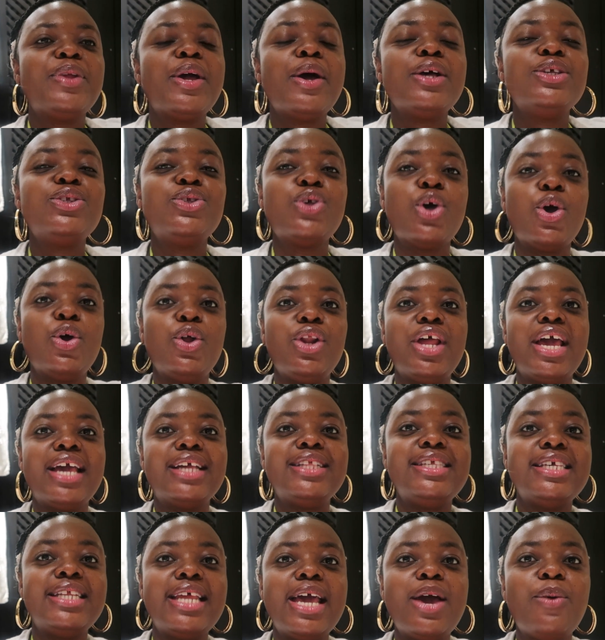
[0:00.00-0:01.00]
So
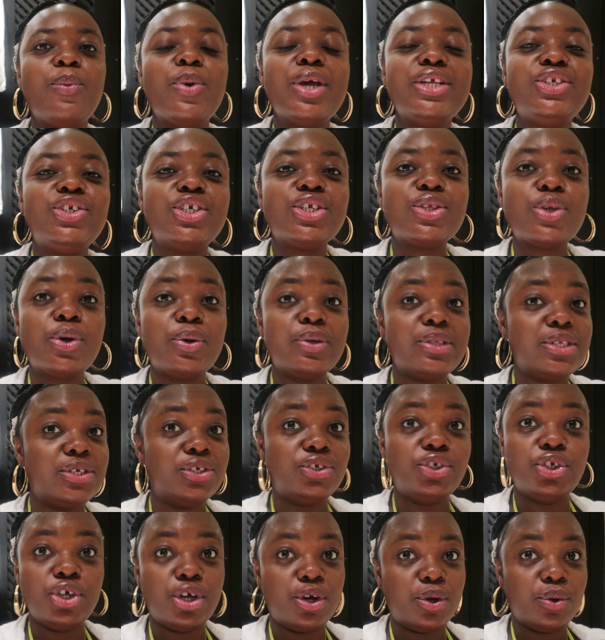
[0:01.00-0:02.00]
like today we're just going to
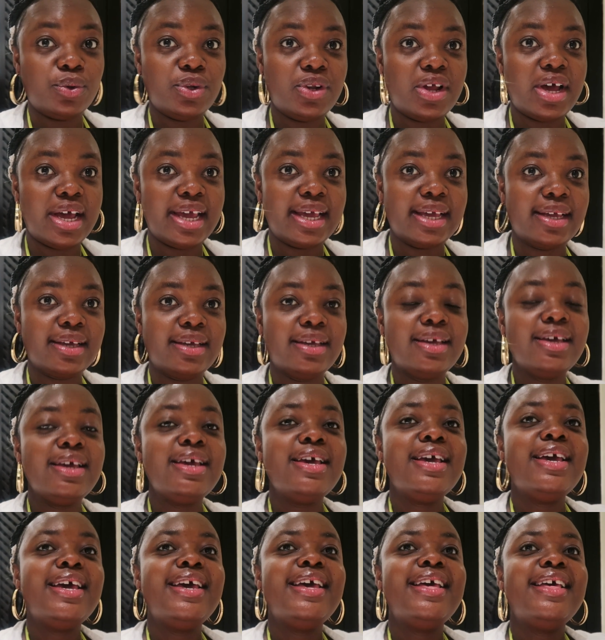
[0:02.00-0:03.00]
chill. Like
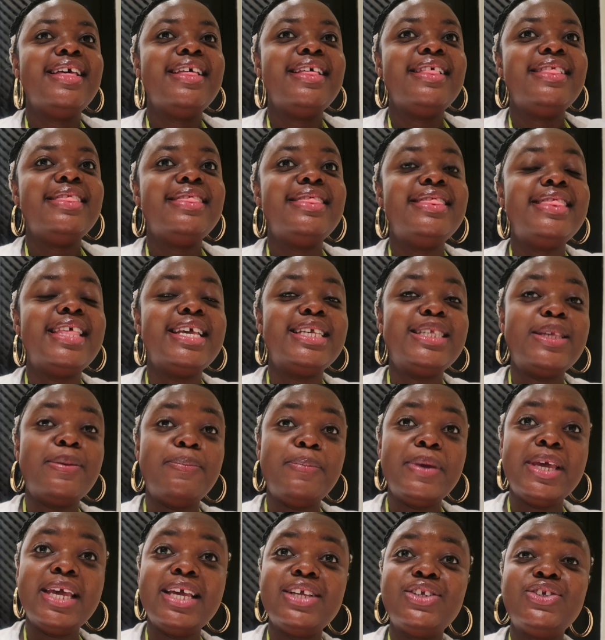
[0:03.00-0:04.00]
there's a
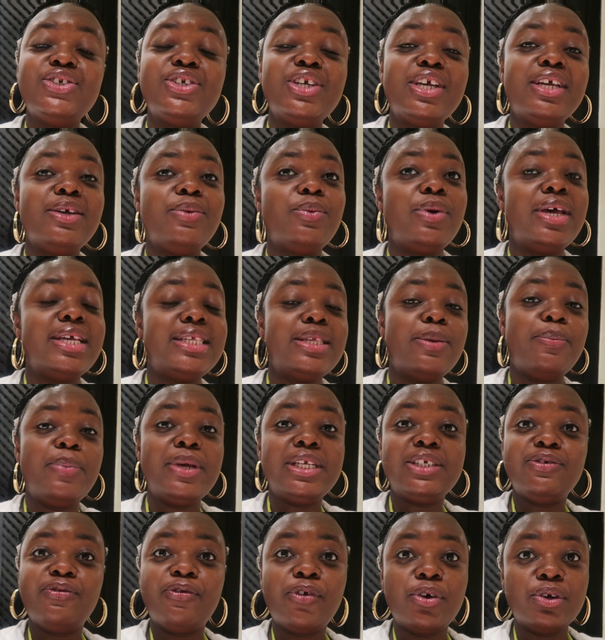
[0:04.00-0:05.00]
beach it's a
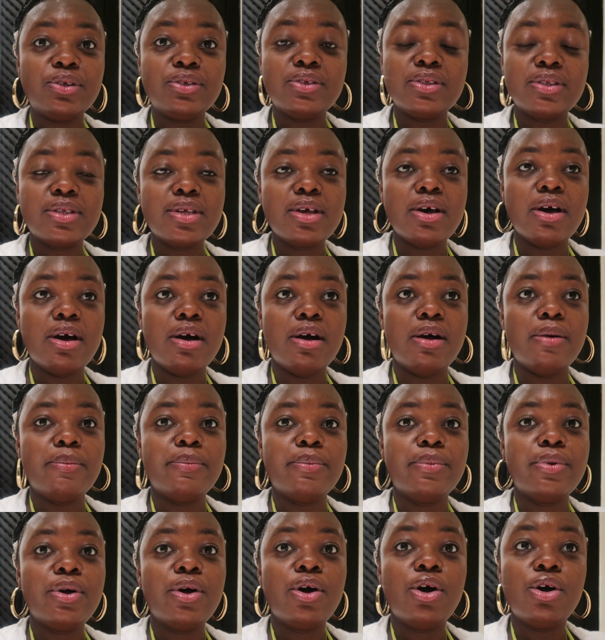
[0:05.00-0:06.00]
beachfront
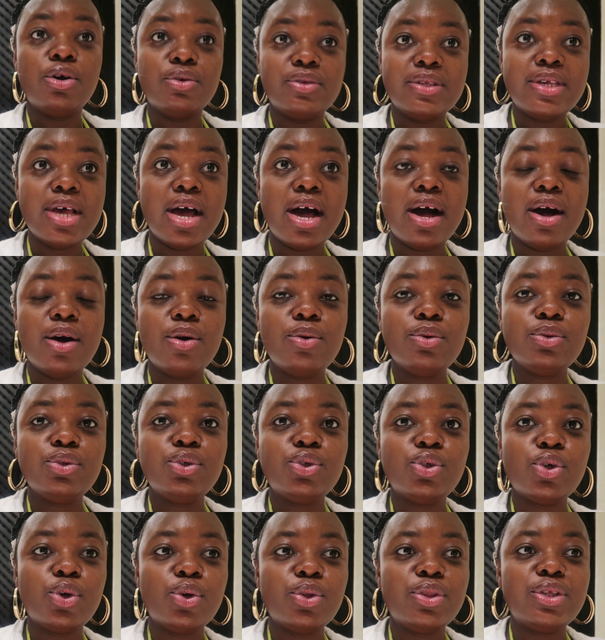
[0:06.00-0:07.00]
um, hotel
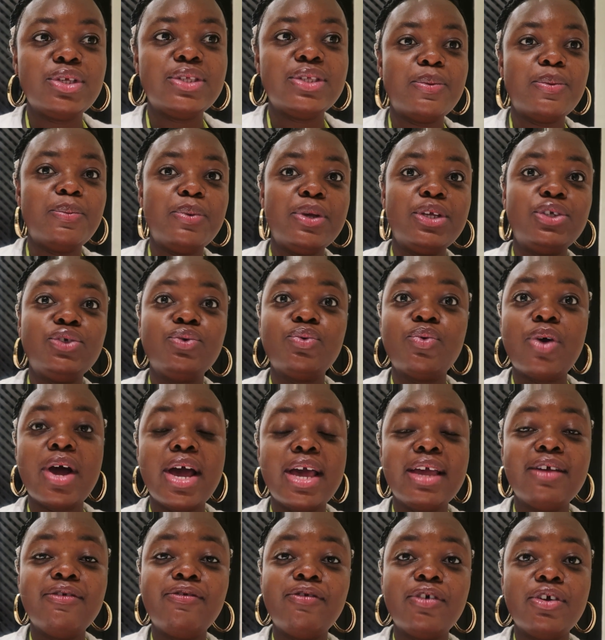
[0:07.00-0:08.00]
so a beach
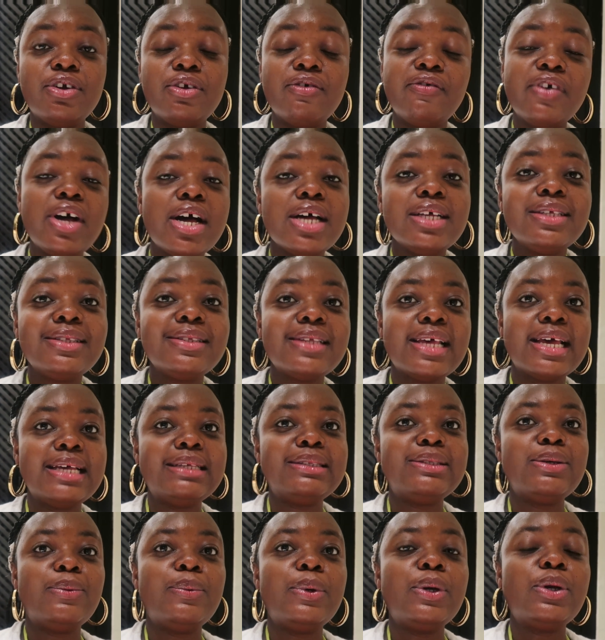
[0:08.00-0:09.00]
right in front of us and
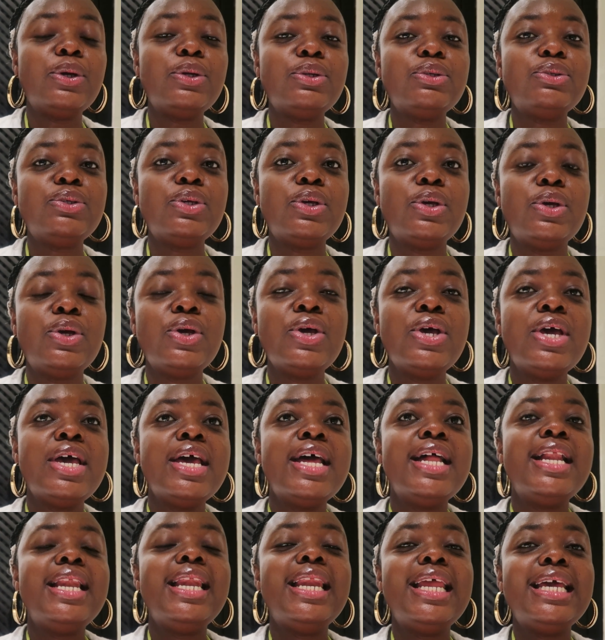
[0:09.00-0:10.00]
so we're going to
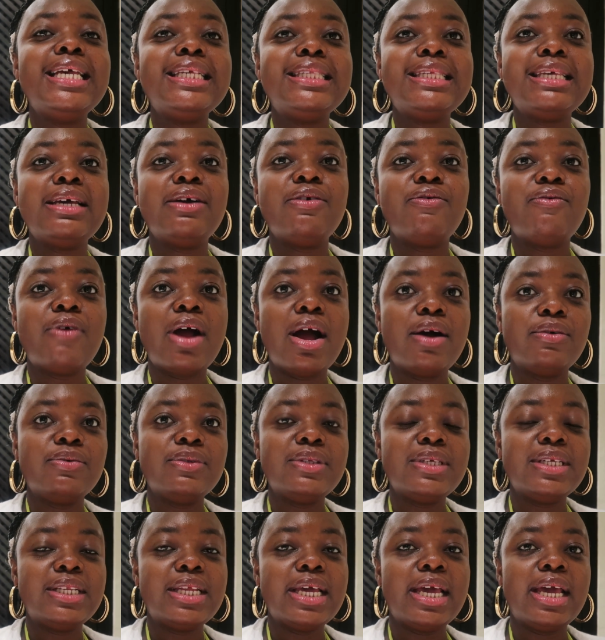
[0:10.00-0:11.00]
lazy around
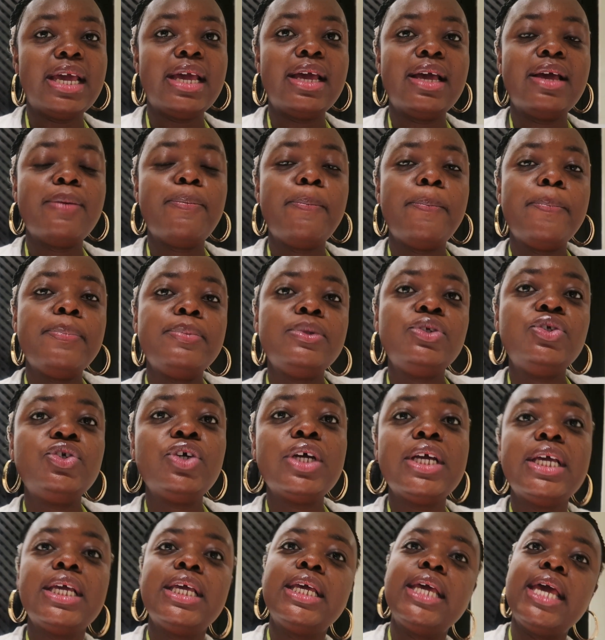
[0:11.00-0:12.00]
today
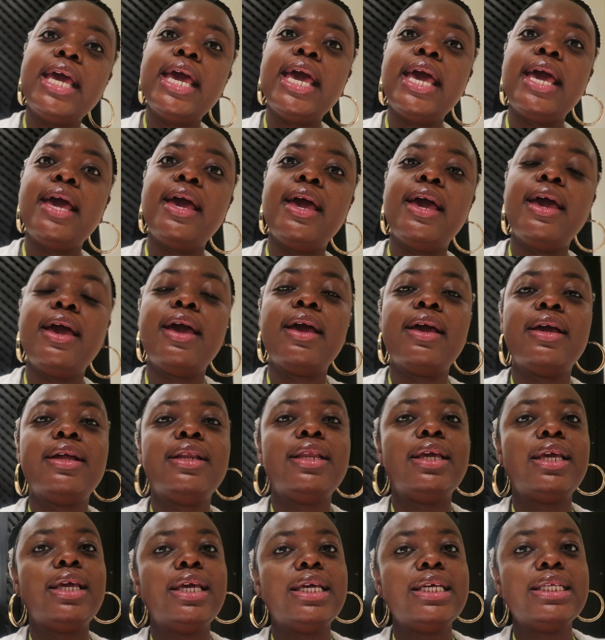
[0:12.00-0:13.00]
drinking
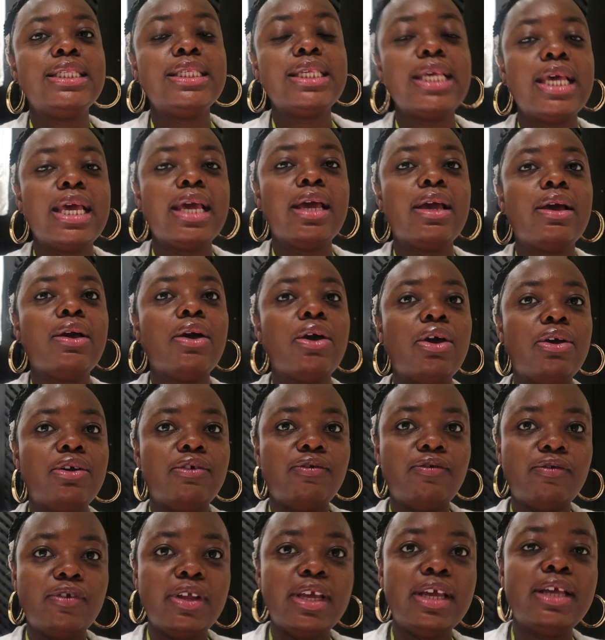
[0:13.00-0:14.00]
and eating oh,
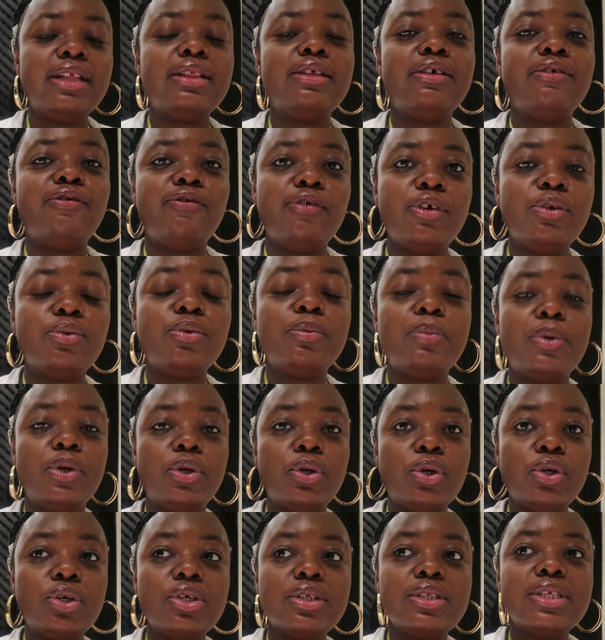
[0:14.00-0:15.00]
hopefully the food will be
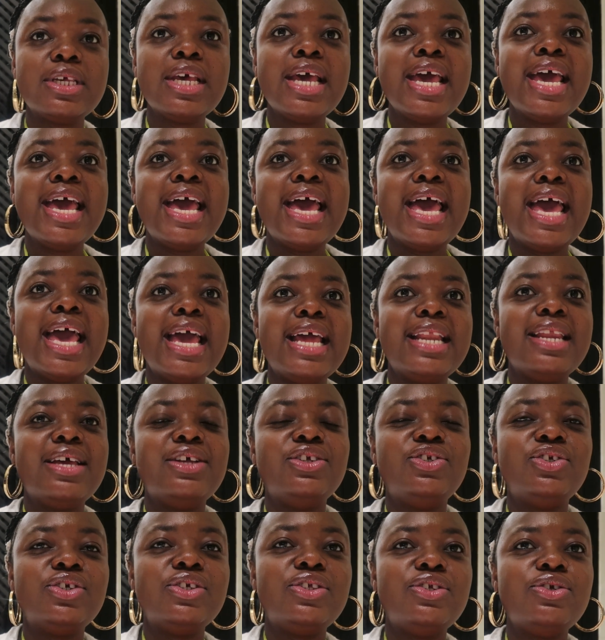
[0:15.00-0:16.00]
good and
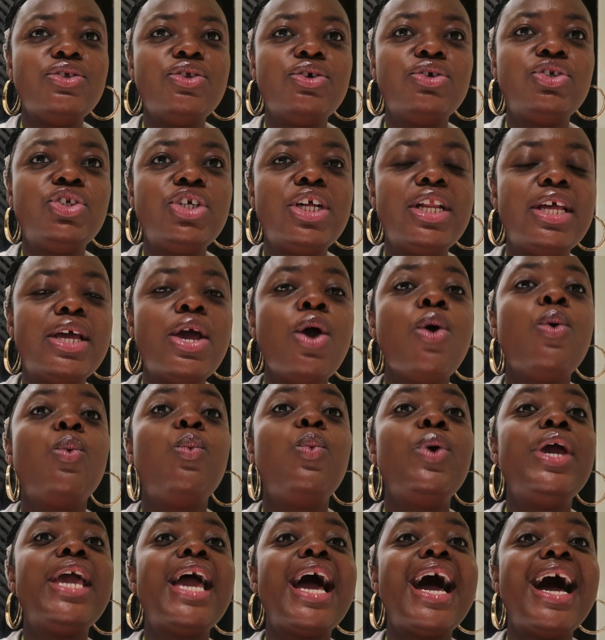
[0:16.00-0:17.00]
then just you know chilling
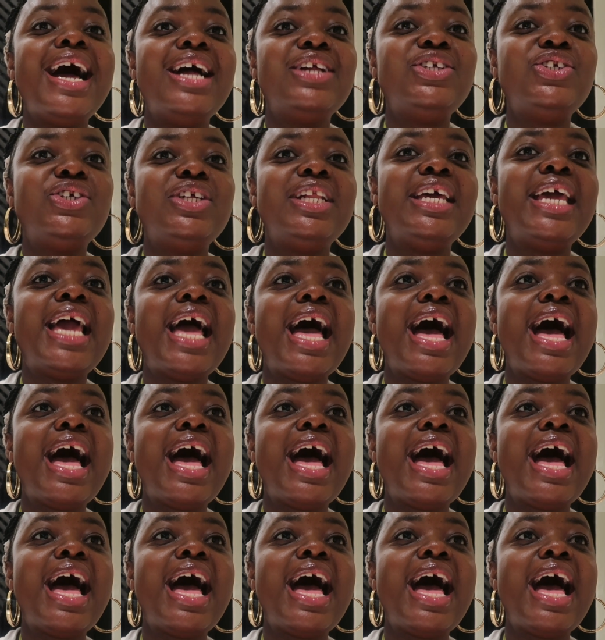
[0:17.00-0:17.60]
we actually